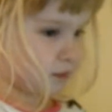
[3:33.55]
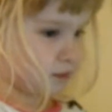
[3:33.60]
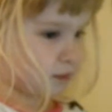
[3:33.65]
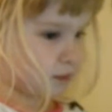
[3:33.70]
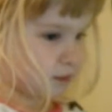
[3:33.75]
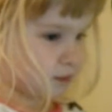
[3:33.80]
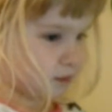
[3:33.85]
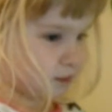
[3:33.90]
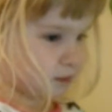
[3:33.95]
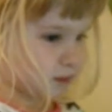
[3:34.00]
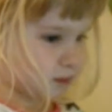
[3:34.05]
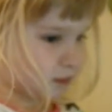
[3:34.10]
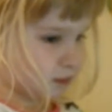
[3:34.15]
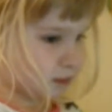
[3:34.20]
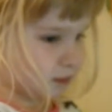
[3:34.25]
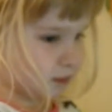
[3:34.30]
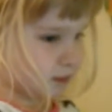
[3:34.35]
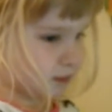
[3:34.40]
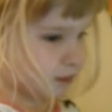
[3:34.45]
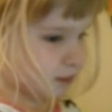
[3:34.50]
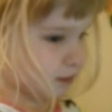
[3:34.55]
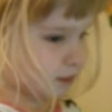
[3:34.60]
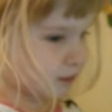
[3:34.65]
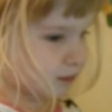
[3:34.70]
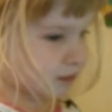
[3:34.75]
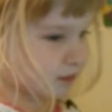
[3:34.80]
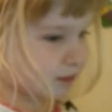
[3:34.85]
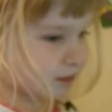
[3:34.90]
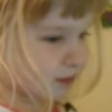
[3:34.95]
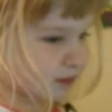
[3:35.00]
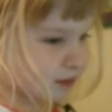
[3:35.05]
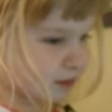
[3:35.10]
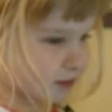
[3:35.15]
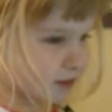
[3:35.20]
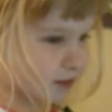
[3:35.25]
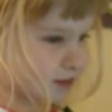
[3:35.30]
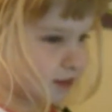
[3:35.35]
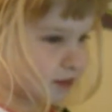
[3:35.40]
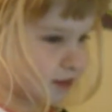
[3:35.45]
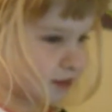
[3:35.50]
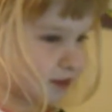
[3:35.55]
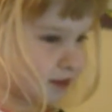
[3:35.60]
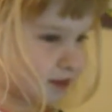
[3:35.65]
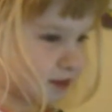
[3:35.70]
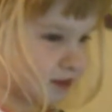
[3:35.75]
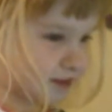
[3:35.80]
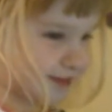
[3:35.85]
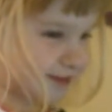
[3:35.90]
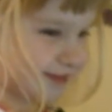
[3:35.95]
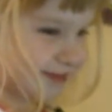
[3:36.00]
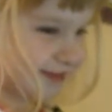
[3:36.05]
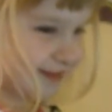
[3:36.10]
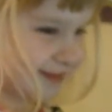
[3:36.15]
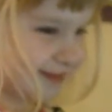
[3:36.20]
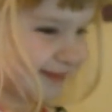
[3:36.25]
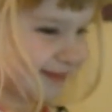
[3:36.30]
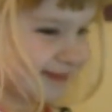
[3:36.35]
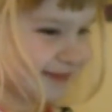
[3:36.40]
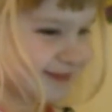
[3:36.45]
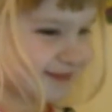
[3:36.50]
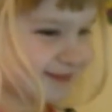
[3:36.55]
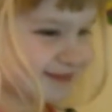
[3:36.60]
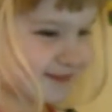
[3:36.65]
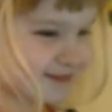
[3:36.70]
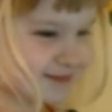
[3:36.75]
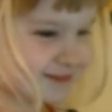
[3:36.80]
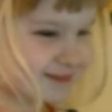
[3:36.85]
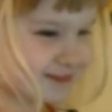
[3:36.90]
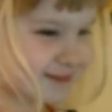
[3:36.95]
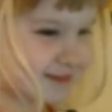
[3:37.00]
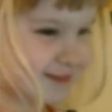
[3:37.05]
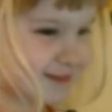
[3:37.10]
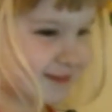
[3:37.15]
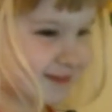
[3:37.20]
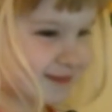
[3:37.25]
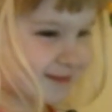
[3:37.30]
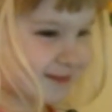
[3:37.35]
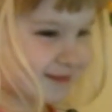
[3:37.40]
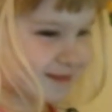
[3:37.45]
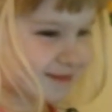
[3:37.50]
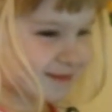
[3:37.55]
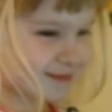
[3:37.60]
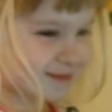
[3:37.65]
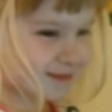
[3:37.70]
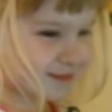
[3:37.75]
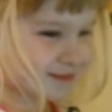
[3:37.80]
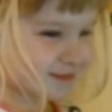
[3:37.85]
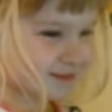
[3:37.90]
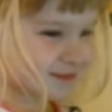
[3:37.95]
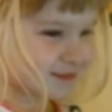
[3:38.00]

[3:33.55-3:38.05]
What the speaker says: [no speech]